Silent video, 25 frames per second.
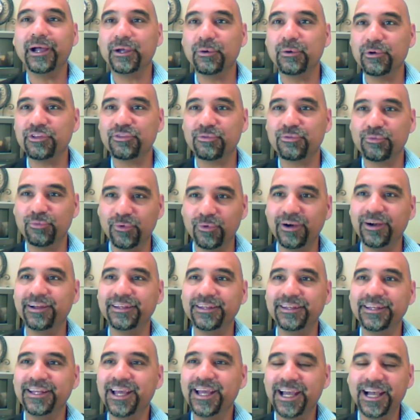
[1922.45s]
in just
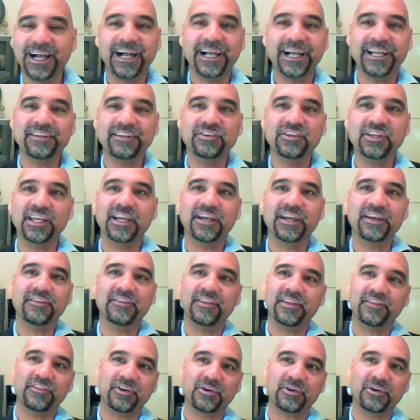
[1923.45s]
going with one